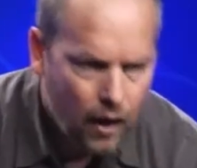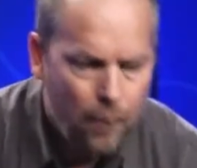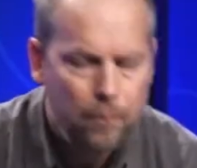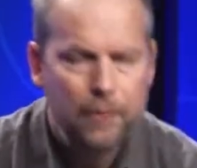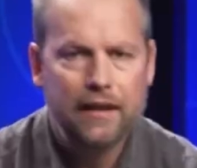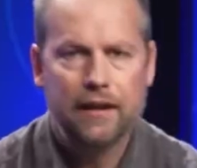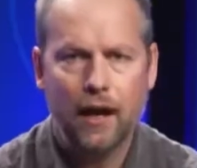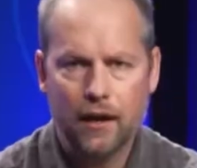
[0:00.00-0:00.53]

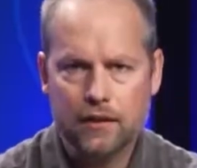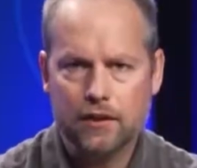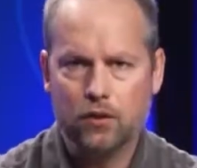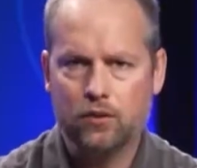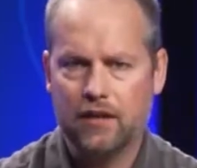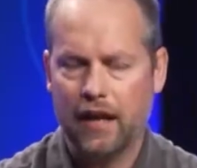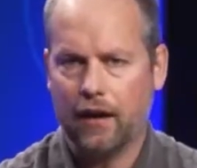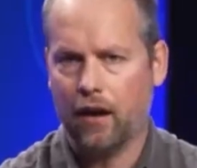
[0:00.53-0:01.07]
because
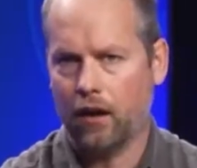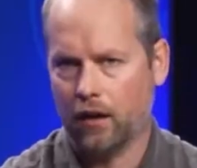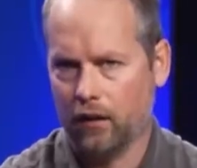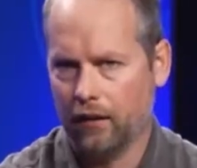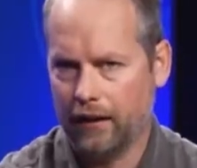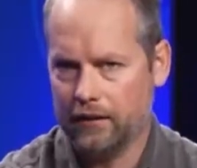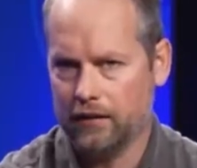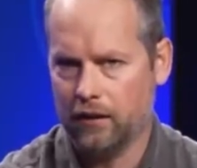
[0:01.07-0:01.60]
those data are
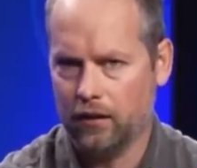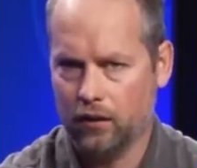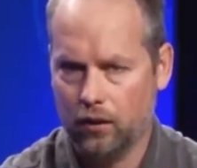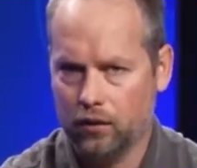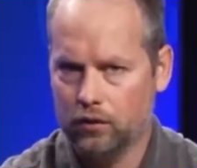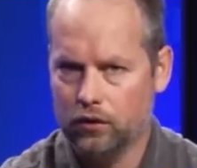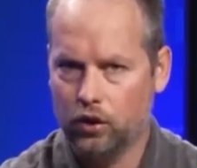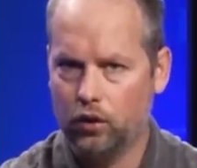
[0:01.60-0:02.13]
collected,
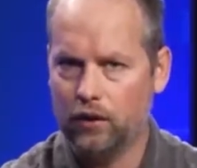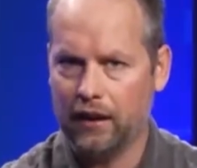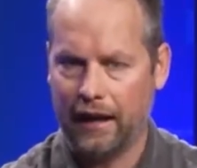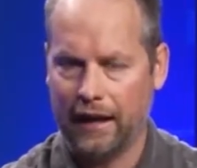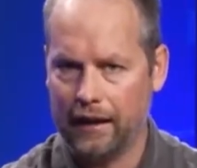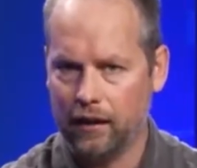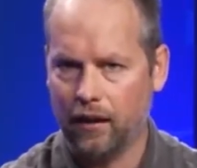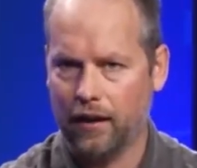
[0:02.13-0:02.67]
you can
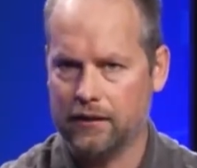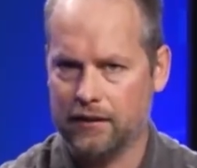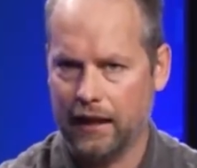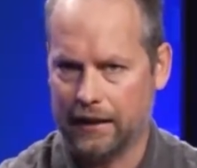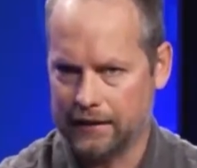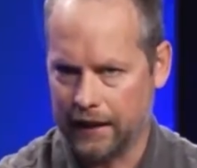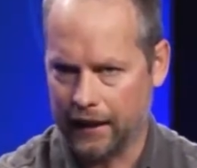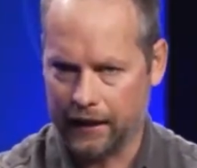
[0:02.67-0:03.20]
analyze
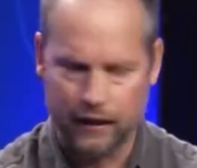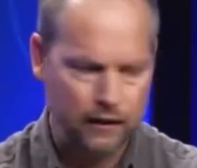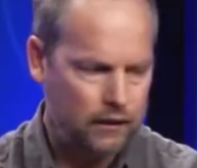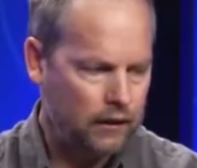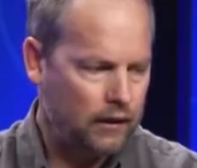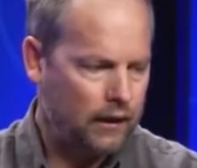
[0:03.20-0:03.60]
that data